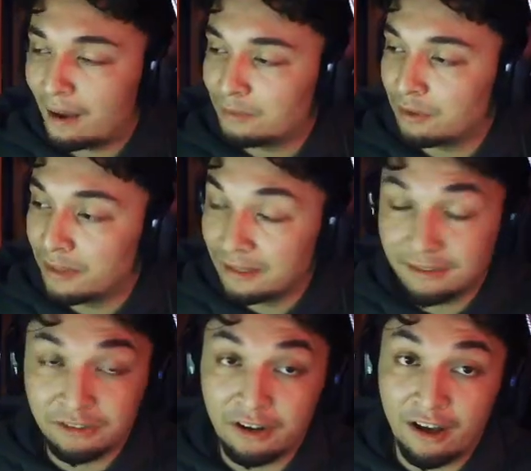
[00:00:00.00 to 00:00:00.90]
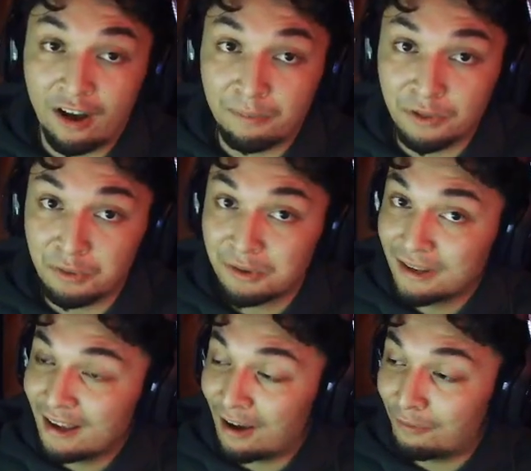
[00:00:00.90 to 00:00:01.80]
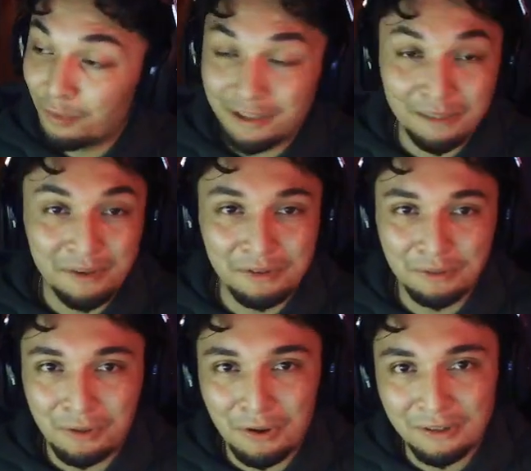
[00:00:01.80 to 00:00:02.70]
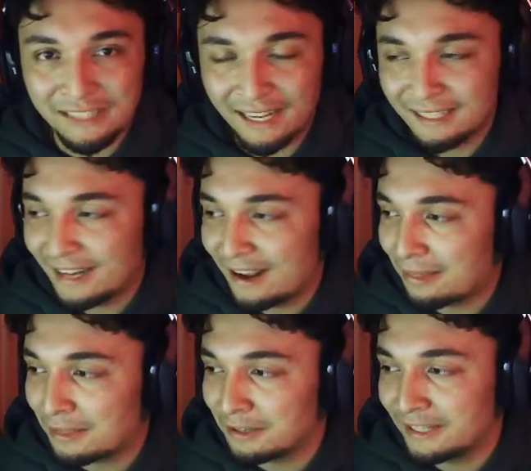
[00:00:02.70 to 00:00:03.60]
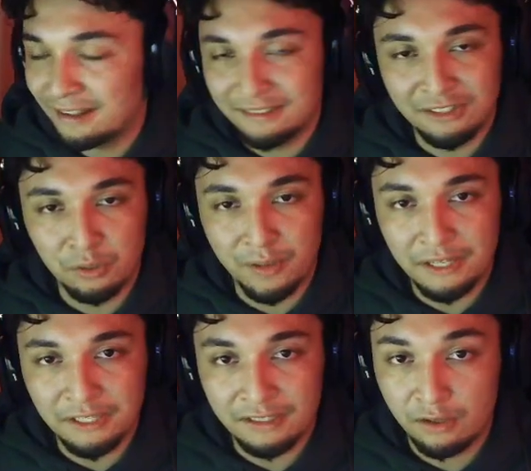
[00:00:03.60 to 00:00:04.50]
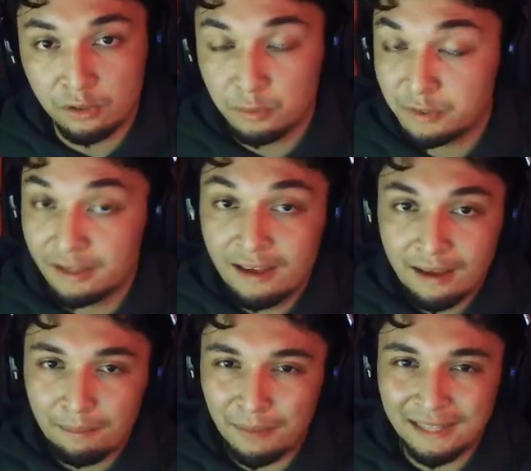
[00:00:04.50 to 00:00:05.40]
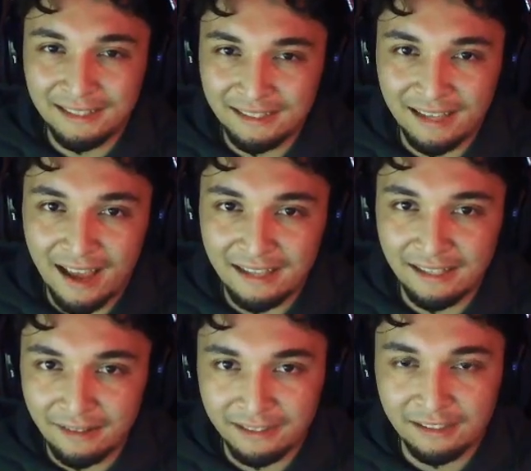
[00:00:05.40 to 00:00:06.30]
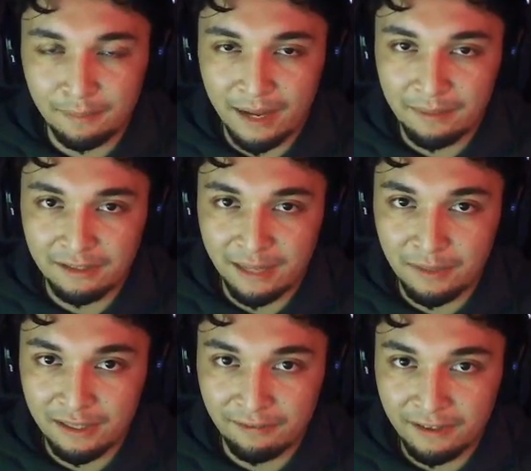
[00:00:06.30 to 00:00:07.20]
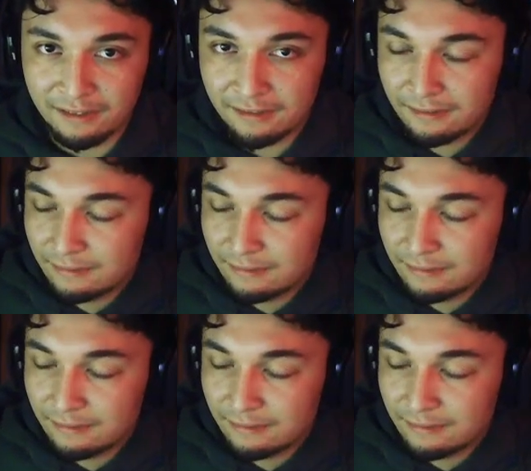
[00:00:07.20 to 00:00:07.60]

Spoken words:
So this is going to help you avoid some of those long second down, third down situations and ultimately beat these guys that like to spam this type of defense.